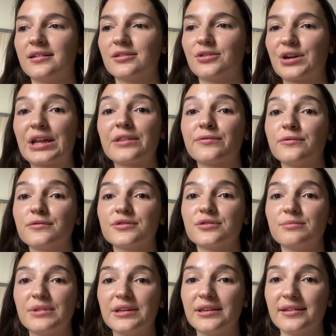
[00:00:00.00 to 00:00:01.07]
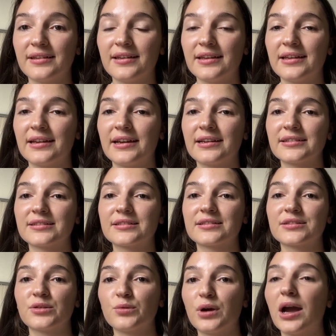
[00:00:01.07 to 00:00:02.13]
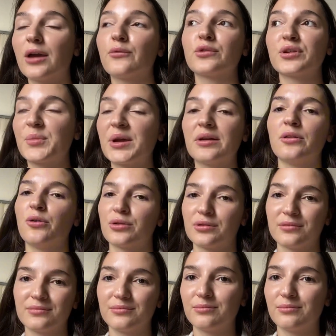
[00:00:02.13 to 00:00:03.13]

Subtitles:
grateful to me, and so I won't be alone.